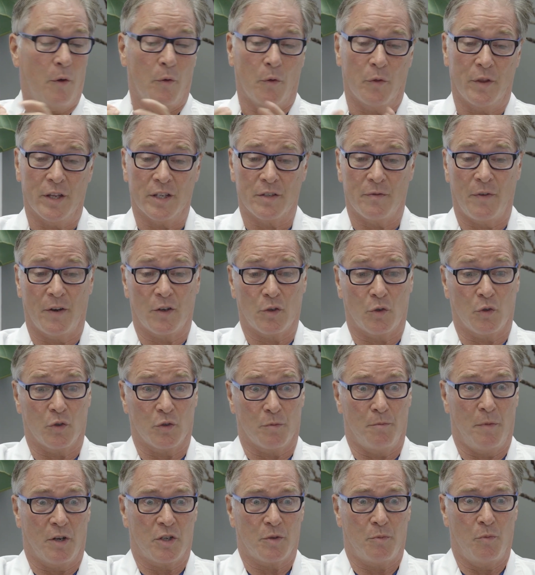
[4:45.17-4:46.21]
This ventricle
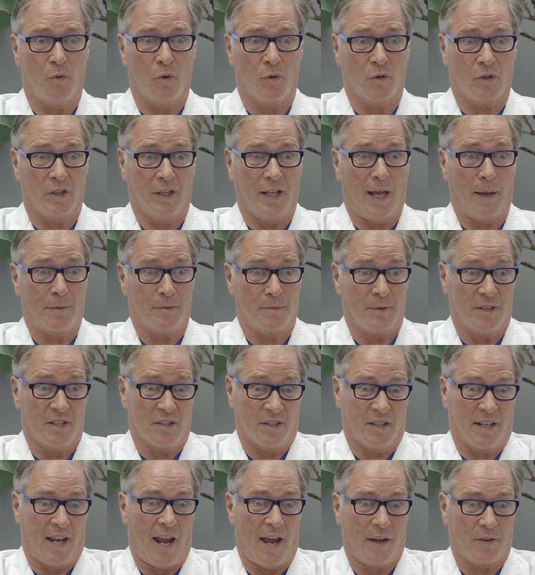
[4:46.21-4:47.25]
is much more collapsed
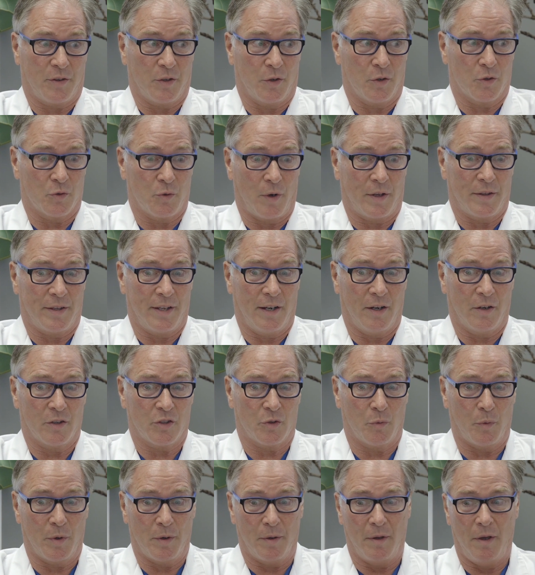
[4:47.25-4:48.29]
because the catheter is right there,
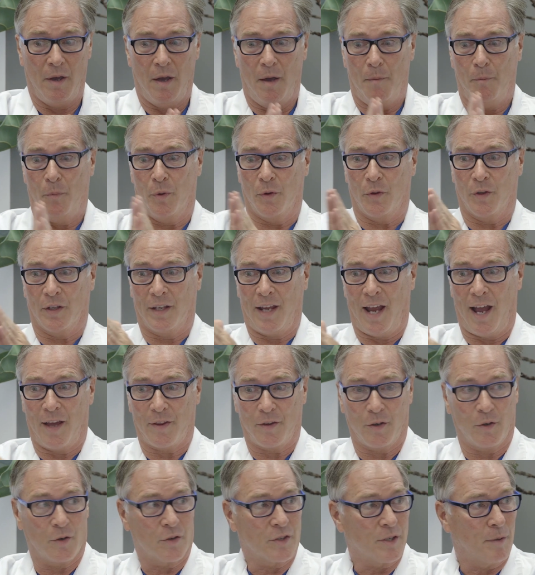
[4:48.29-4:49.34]
so we put the
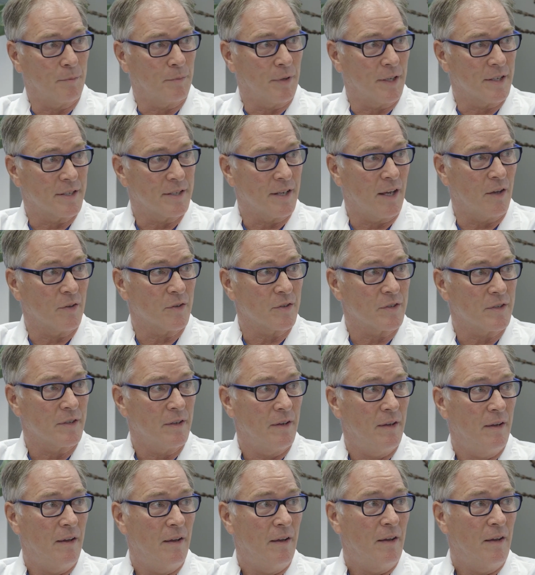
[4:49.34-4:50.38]
catheter someplace else.
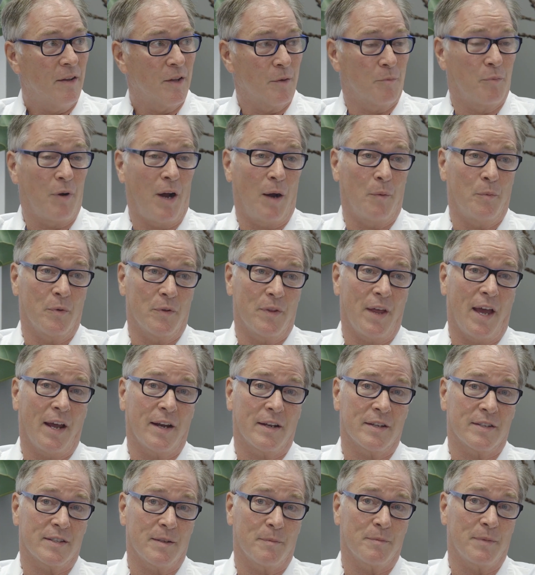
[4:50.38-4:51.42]
The problem with
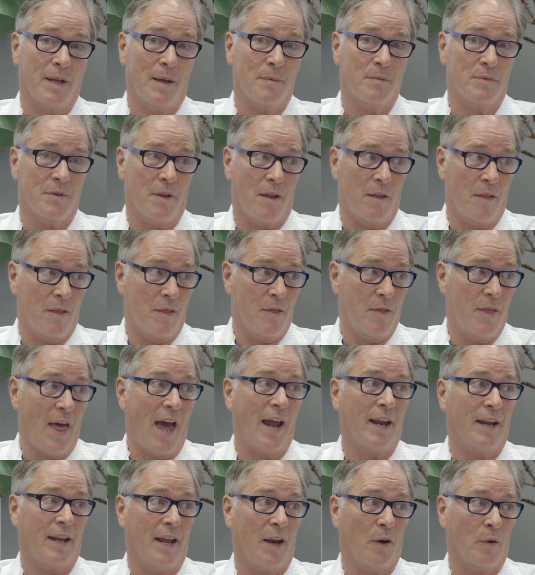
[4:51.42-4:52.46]
that is sometimes
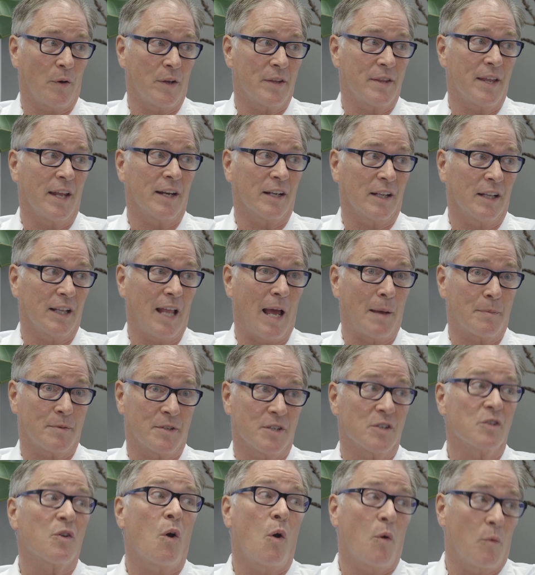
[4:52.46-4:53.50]
that area then
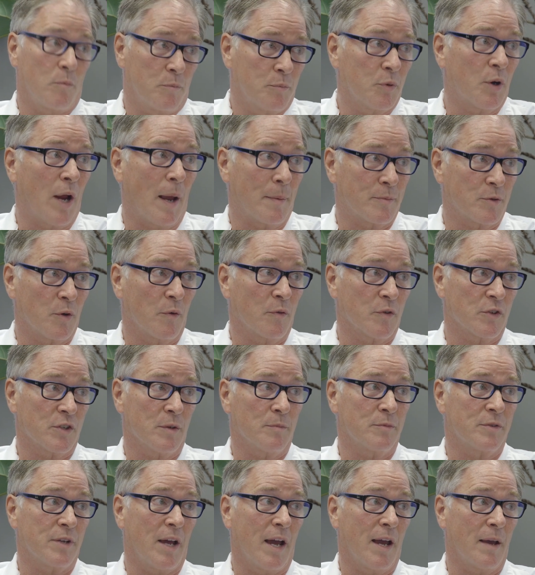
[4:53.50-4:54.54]
collapses, perhaps over
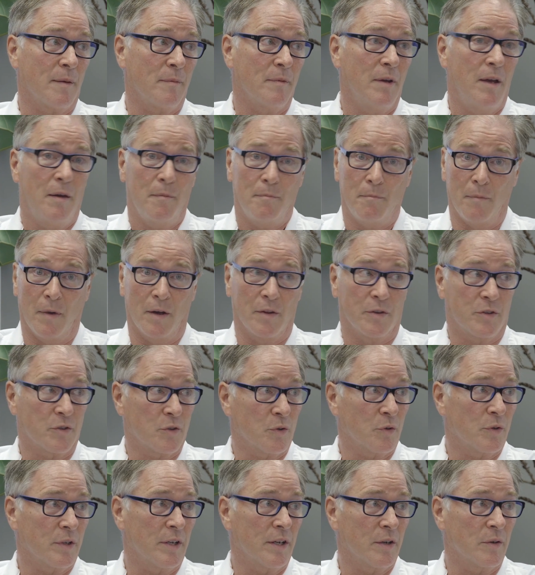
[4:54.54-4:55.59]
some time, months
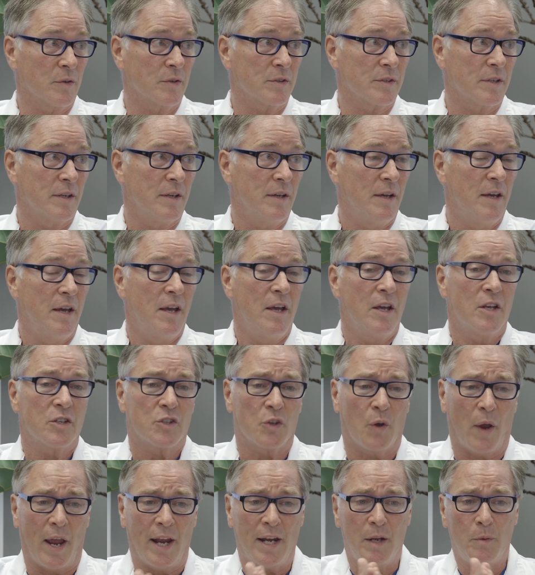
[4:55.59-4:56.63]
or years.
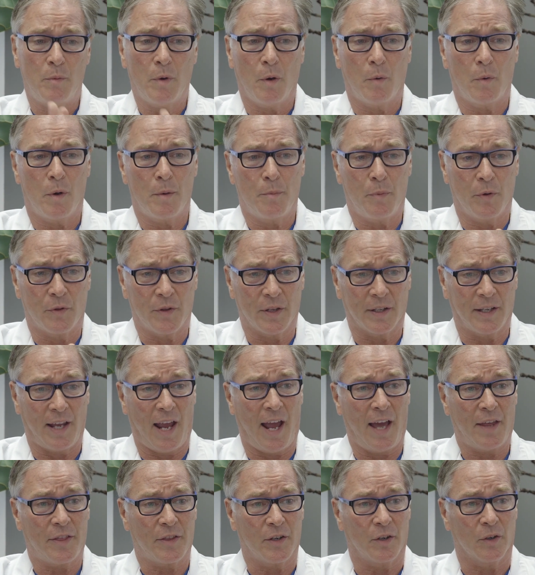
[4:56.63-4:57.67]
So anywhere we put the
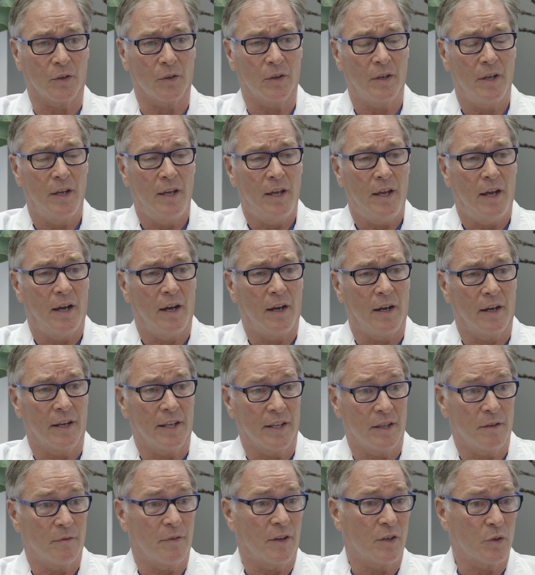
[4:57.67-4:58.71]
catheter uh,
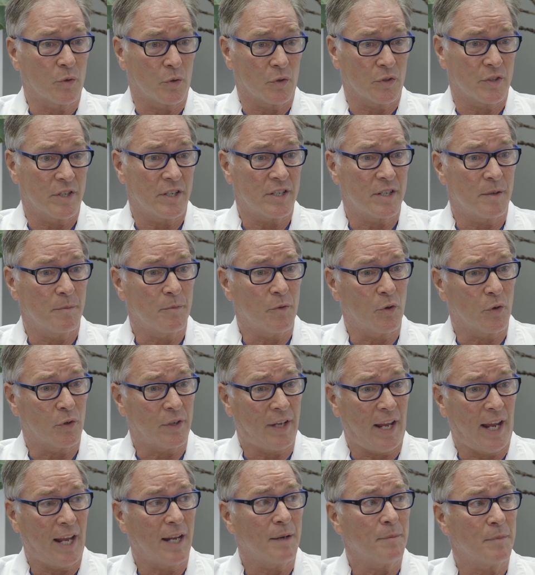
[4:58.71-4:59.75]
in the ventricle system, there
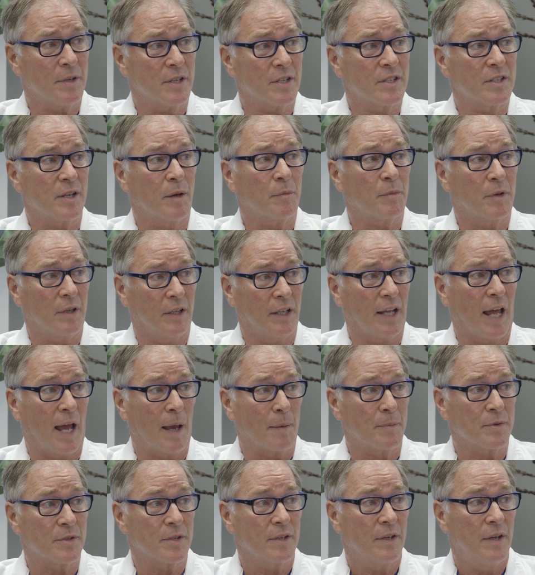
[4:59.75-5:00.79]
can be some
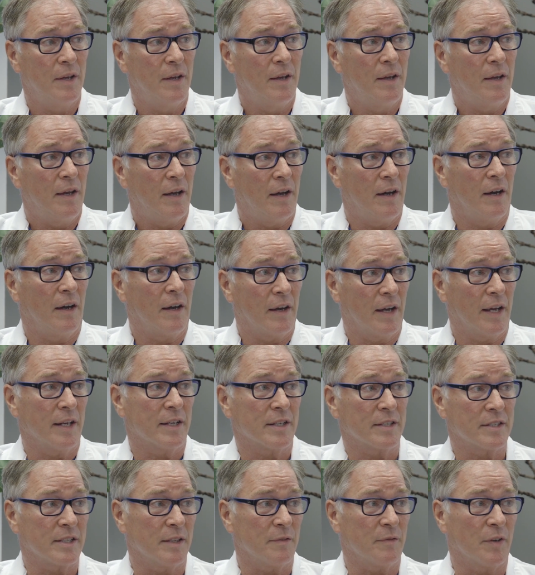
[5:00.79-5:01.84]
collapse uh, and
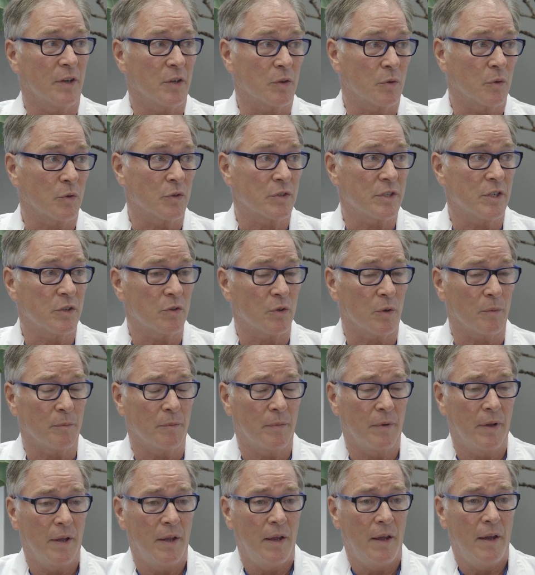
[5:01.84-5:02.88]
a slit ventricle syndrome.
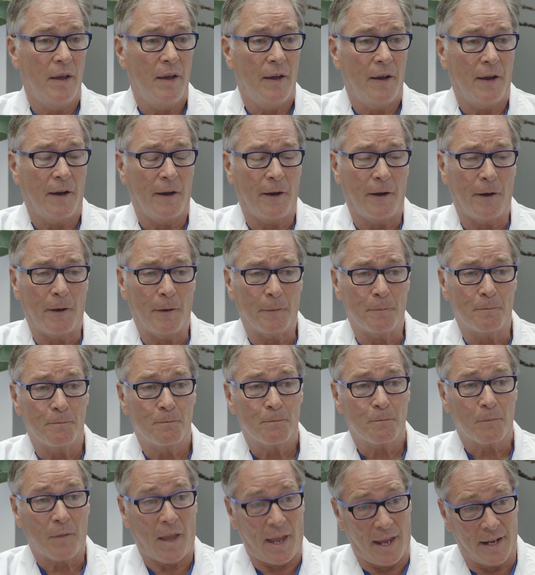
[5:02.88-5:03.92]
Uh,
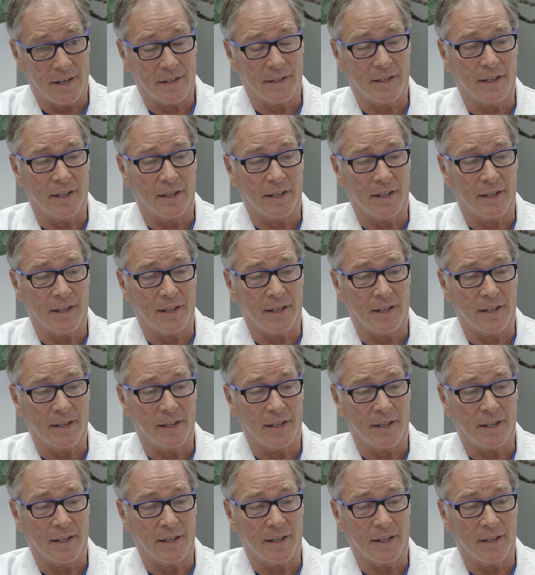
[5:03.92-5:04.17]
and